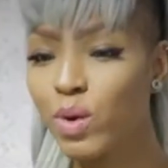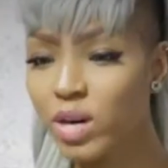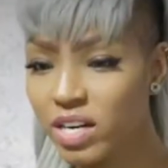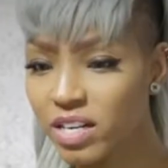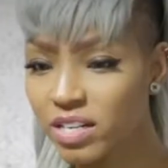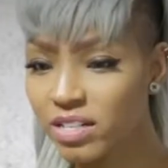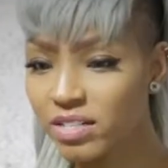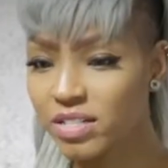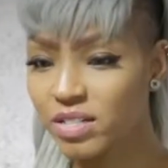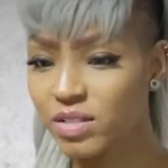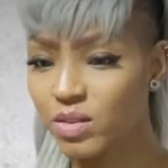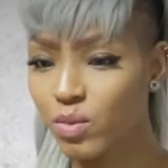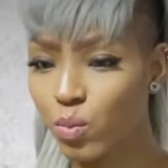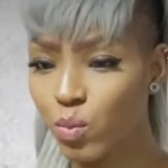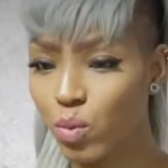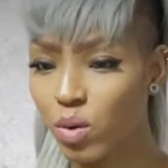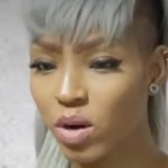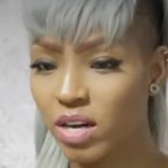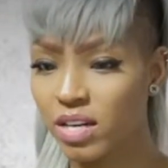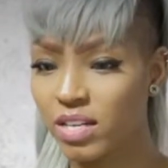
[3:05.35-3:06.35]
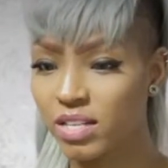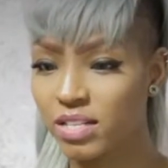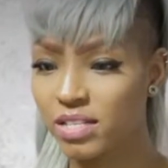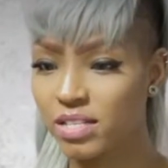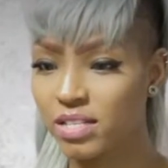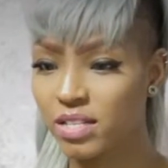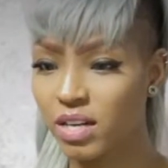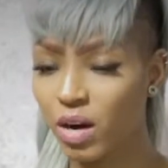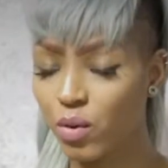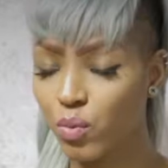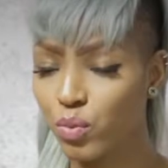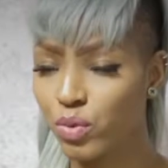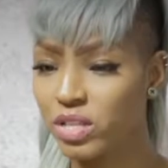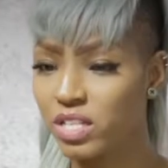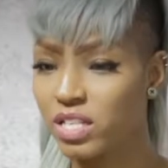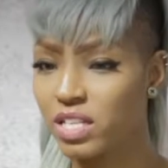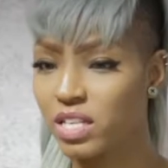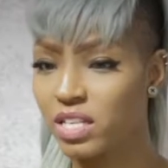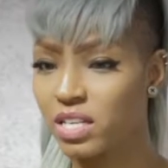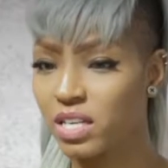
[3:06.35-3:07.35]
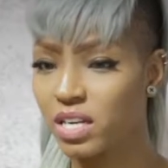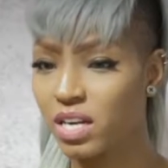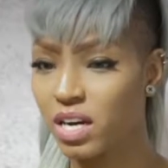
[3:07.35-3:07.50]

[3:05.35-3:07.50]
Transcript: words was a really